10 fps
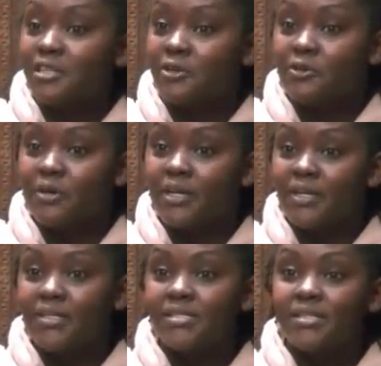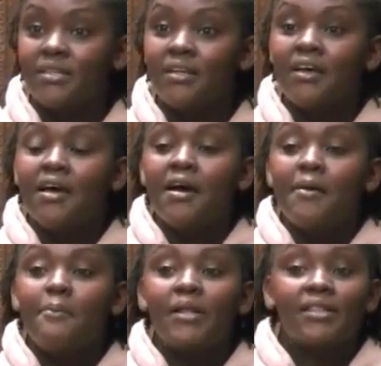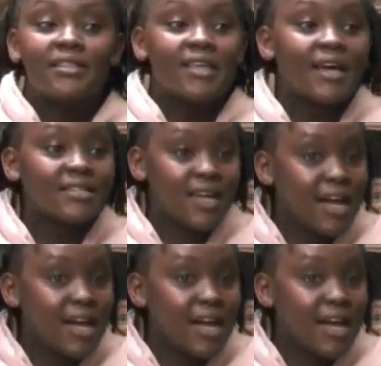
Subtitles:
They don't really listen, but that